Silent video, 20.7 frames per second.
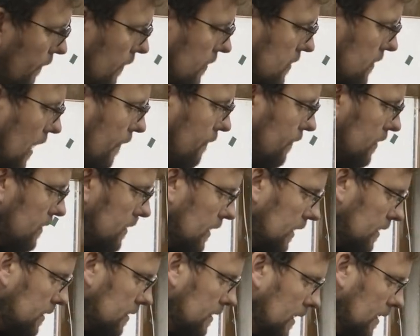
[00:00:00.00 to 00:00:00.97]
have a
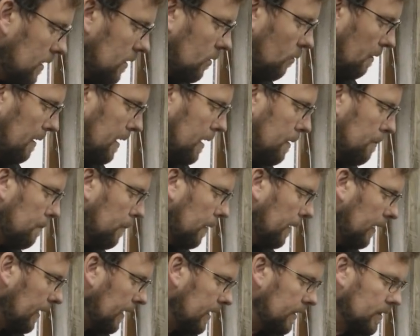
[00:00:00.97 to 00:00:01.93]
7/16 ream
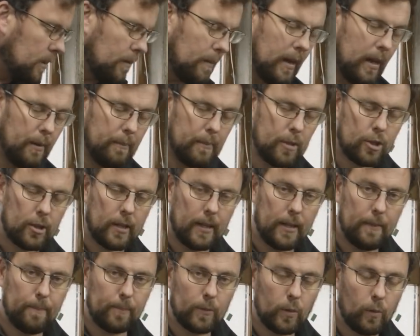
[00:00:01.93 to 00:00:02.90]
in the milling
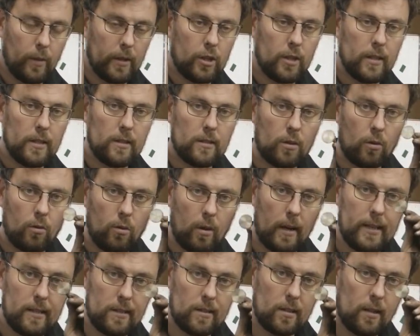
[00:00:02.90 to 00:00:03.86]
machine, which is the
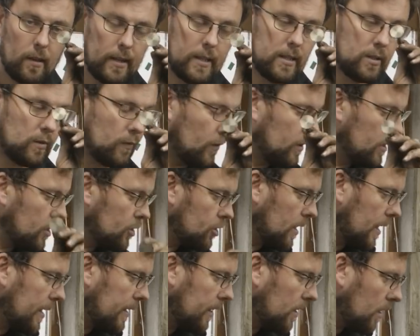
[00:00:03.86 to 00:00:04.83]
right size for the
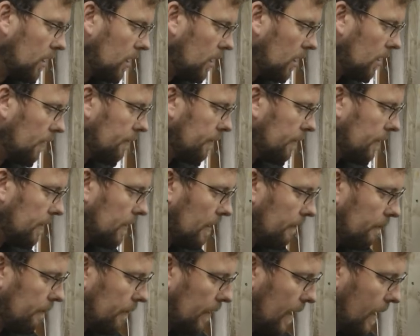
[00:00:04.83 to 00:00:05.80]
shank of
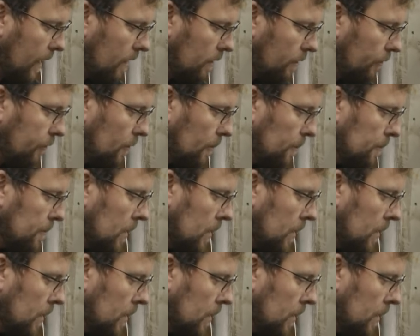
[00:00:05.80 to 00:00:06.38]
a valve,